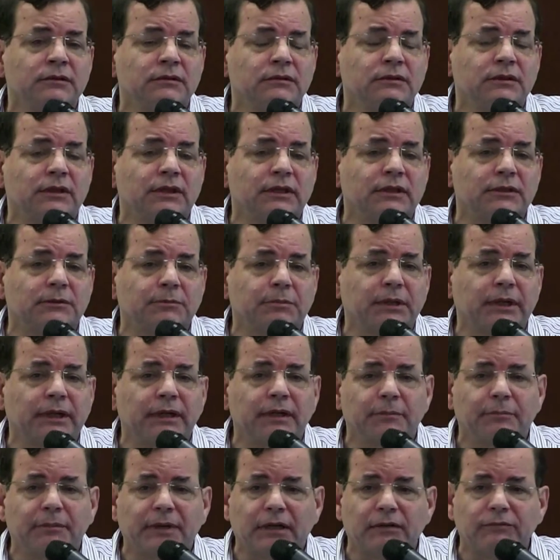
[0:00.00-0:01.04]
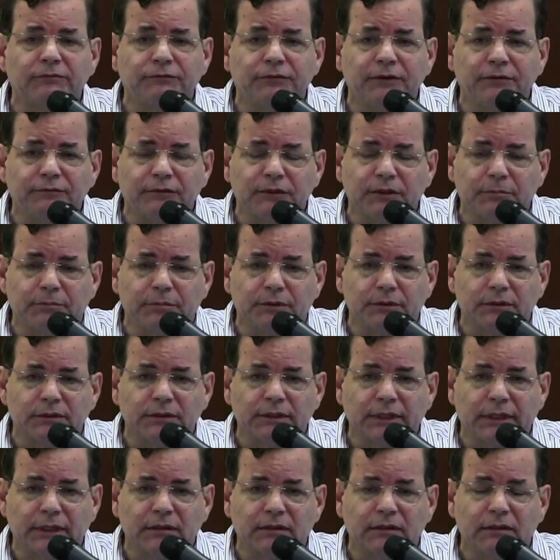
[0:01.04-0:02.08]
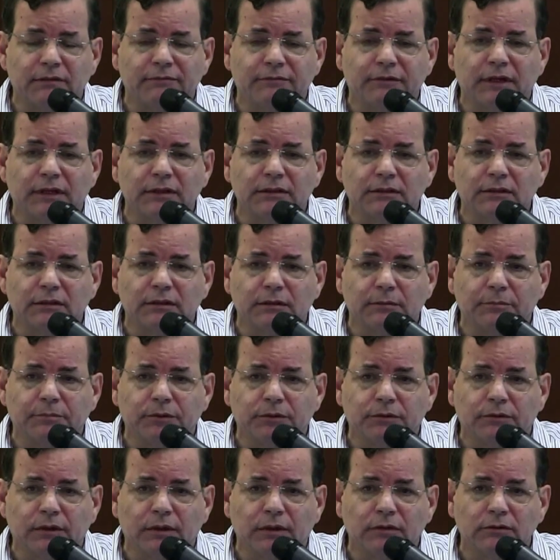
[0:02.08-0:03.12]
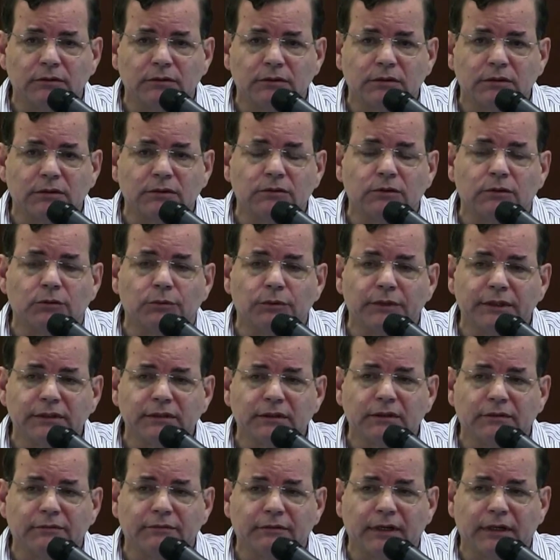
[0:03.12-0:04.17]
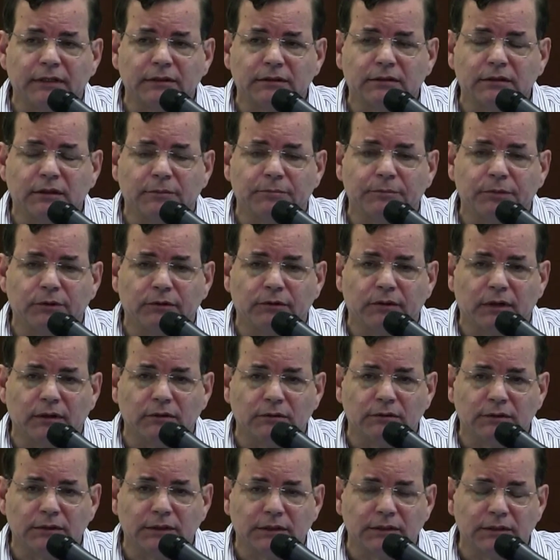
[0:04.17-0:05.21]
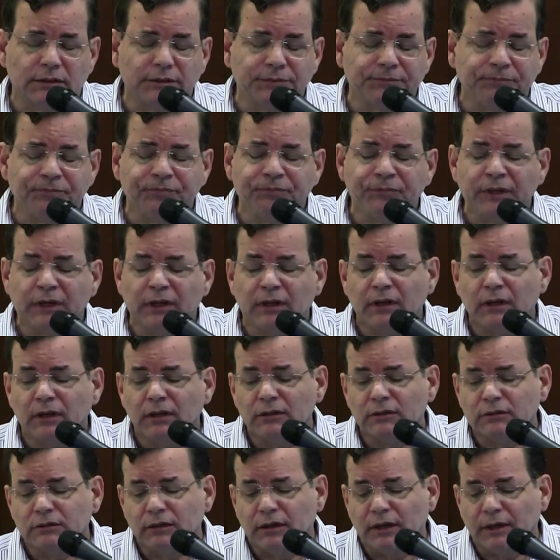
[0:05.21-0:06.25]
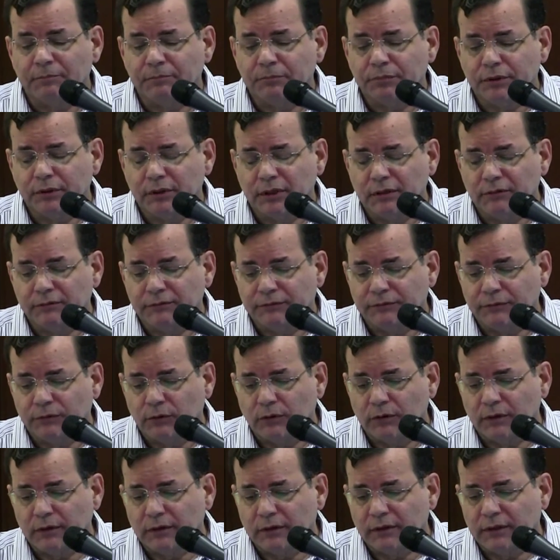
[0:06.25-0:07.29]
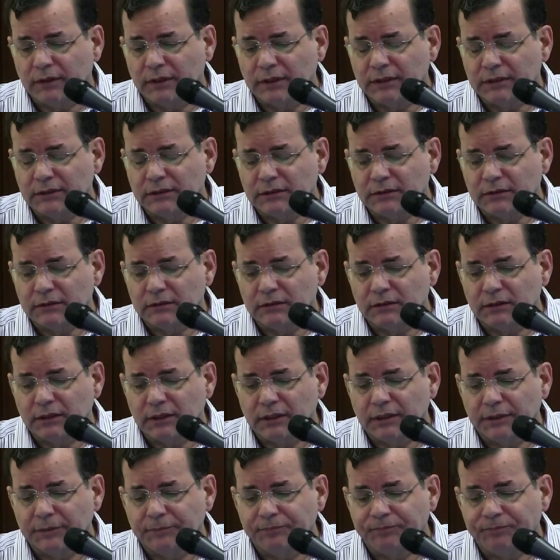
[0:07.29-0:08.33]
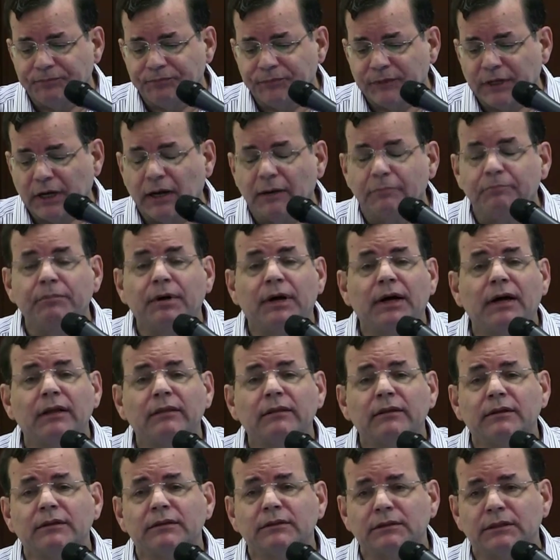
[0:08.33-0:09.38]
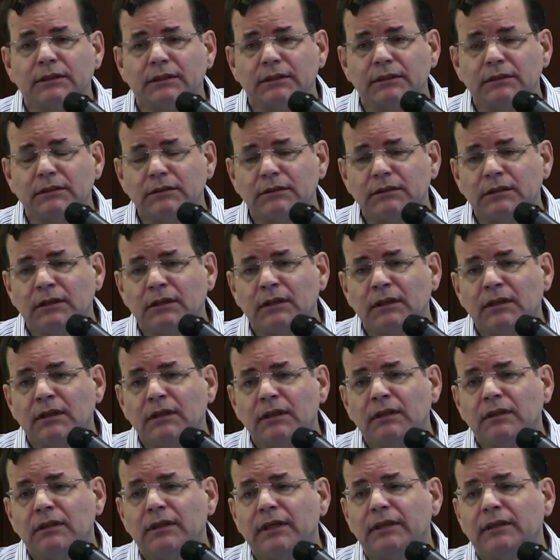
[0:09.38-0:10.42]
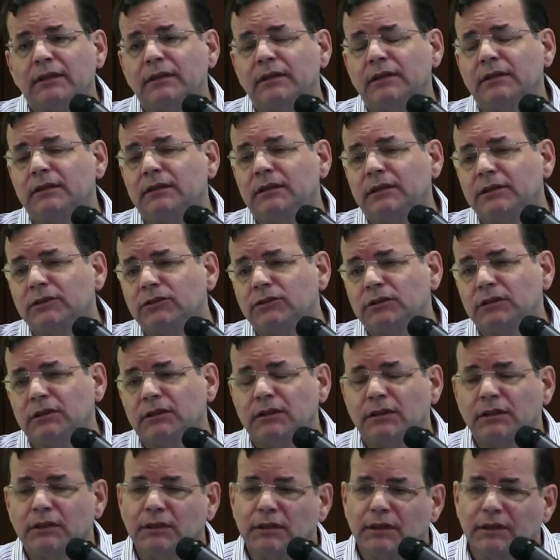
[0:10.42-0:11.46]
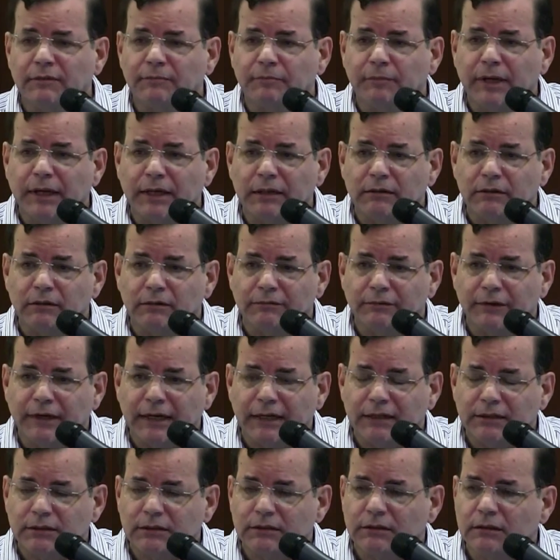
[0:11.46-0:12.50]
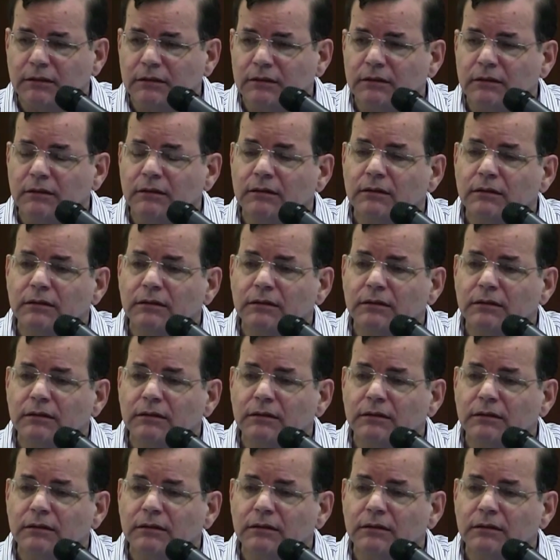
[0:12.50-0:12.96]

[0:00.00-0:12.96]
explain about 50% of osteoporosis or risk of osteoporosis. So I'm putting forth this hypothesis that the addition of microvascular